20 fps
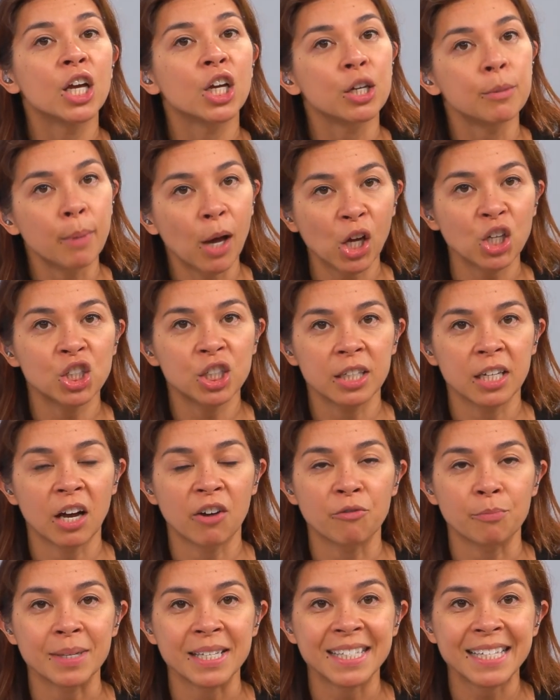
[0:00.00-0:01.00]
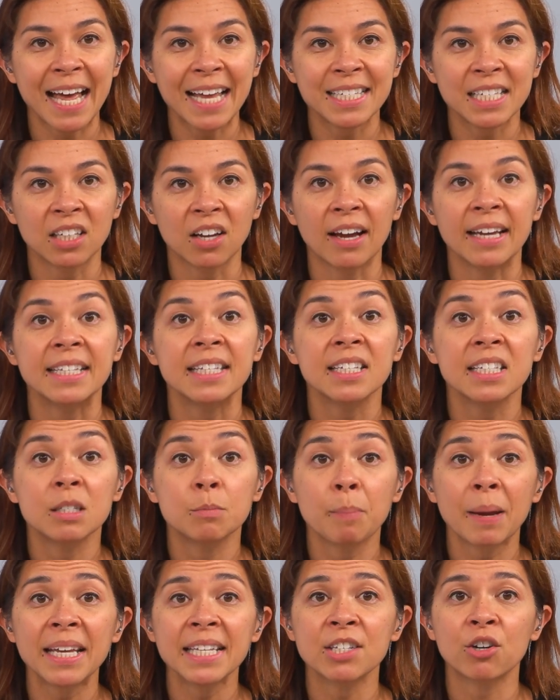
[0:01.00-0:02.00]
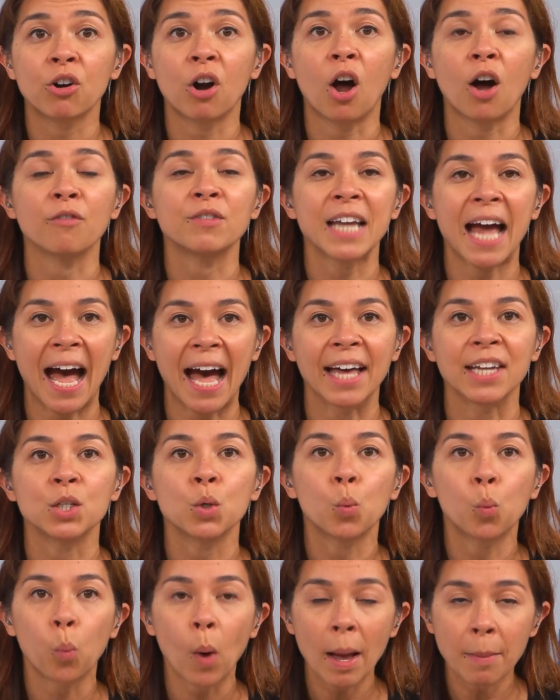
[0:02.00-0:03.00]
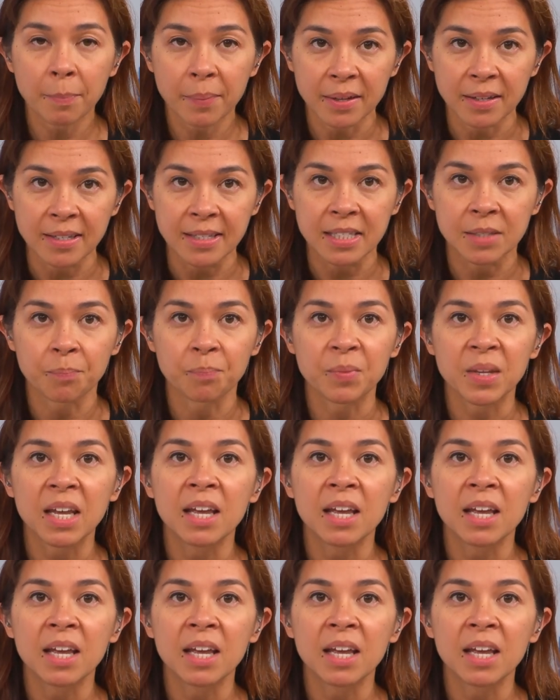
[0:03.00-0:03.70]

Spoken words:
commercial and government satellites, spacecraft, and weapons.